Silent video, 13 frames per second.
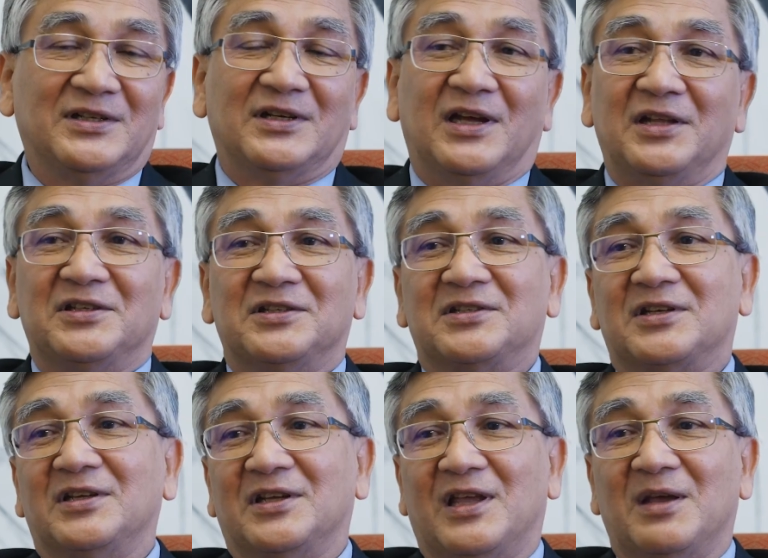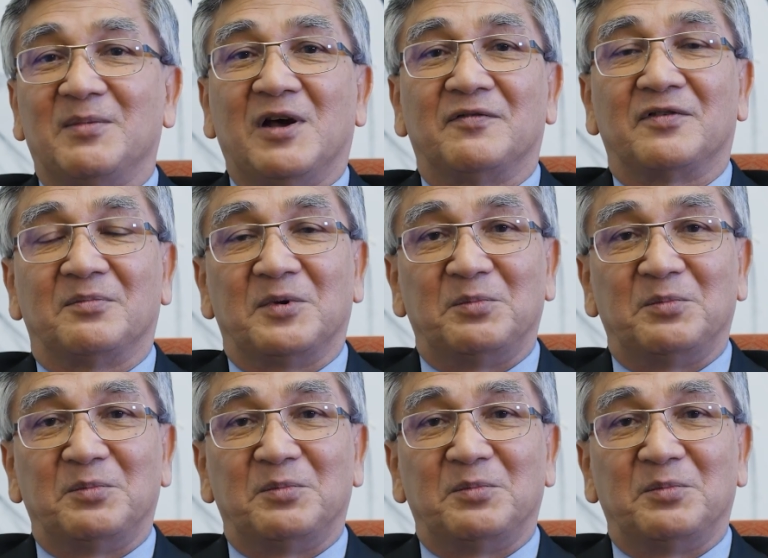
I just came out from a